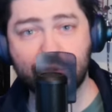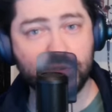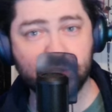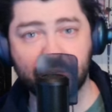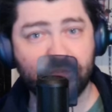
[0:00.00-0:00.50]

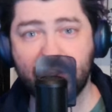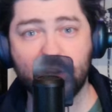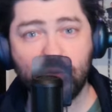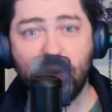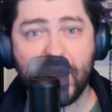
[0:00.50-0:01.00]
2 feet
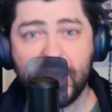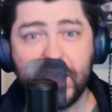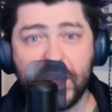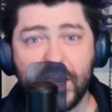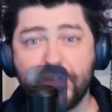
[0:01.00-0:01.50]
away,
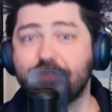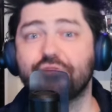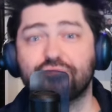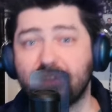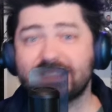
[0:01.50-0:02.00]

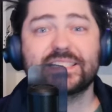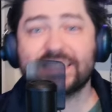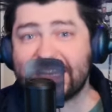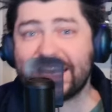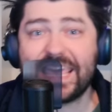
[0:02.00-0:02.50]

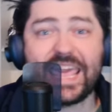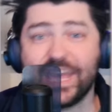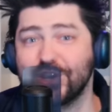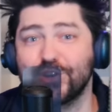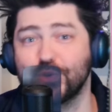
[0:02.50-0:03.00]
thrusting
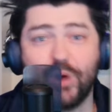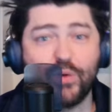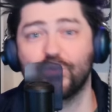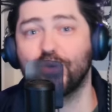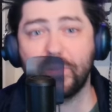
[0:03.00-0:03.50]
into a
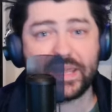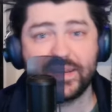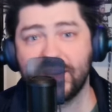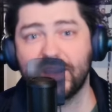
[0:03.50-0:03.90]
woman